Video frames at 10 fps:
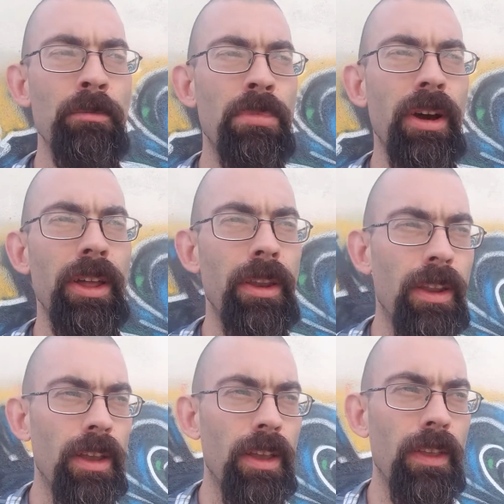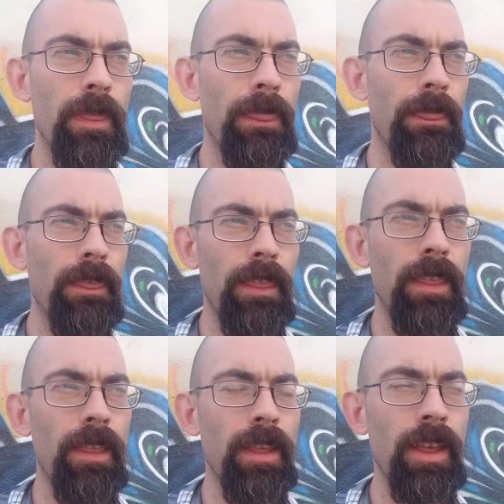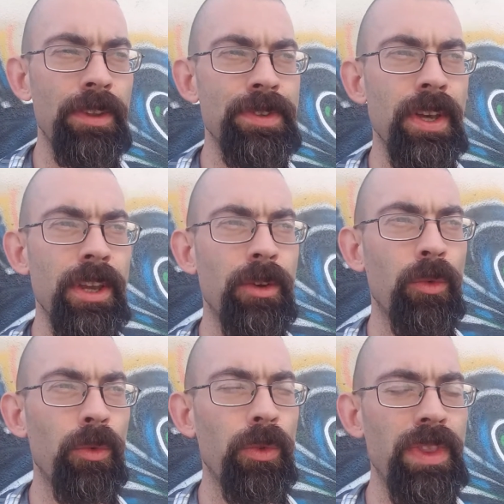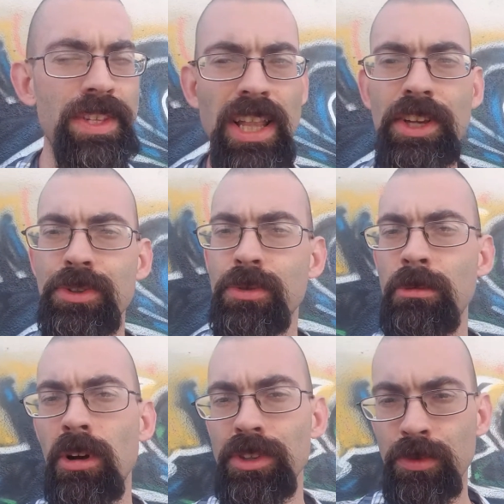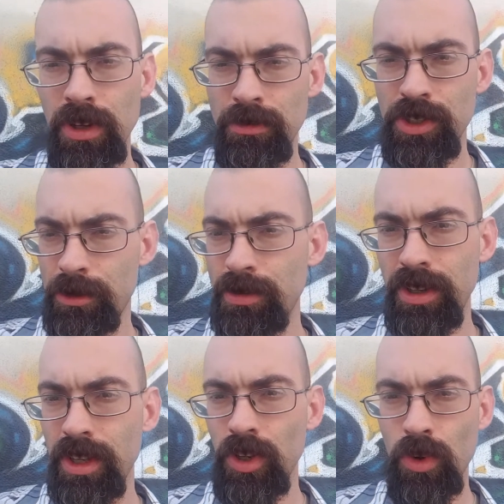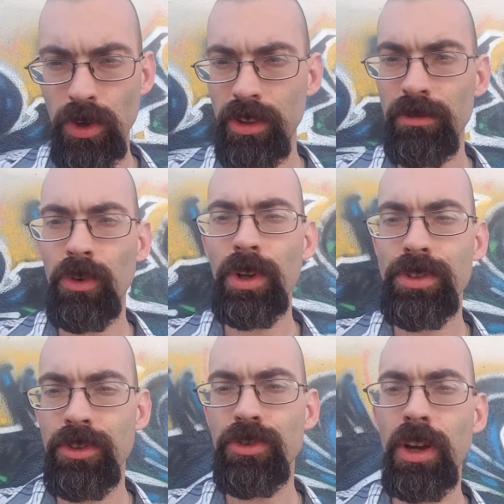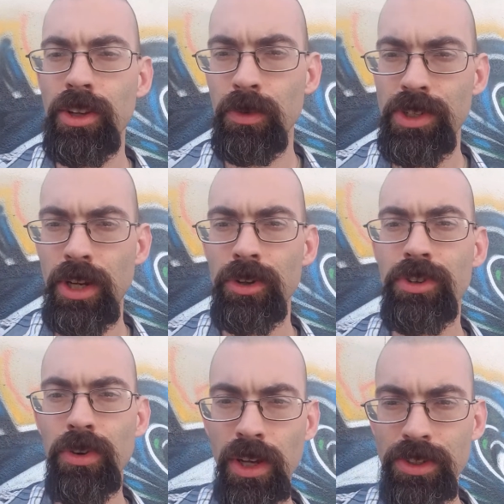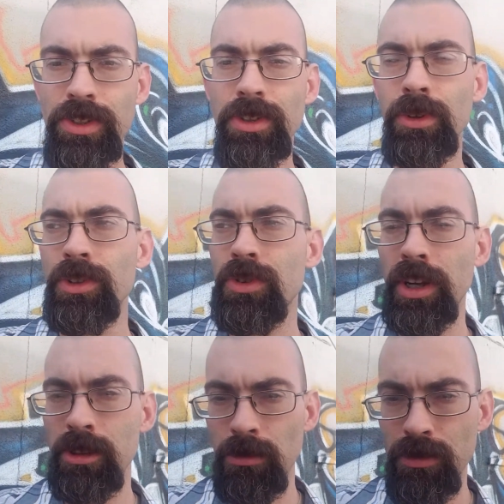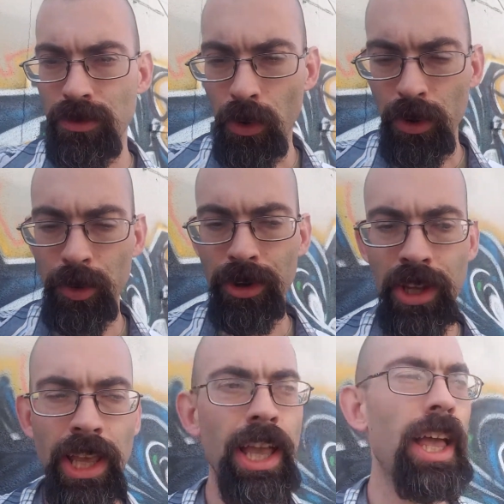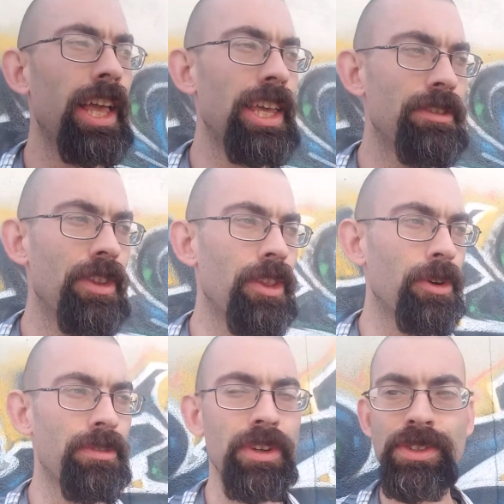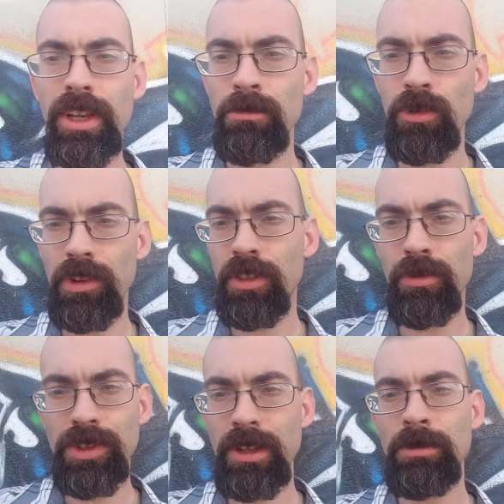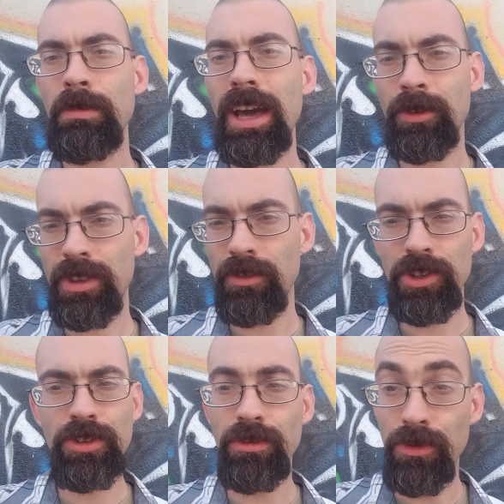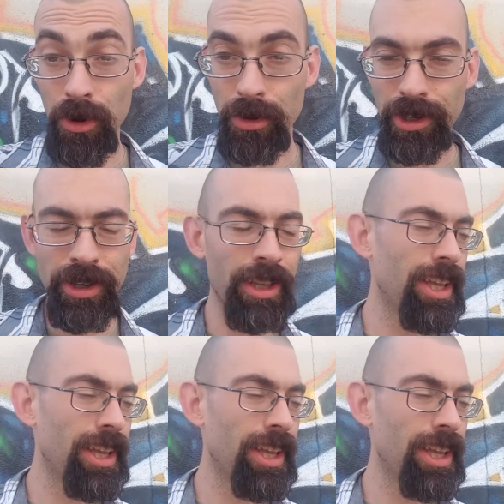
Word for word: but it's like in these last three months when I've just been ignoring the voice and trying to reach out and trying to do and trying to move forward, even though it feels like I'm moving three steps back with every two forward,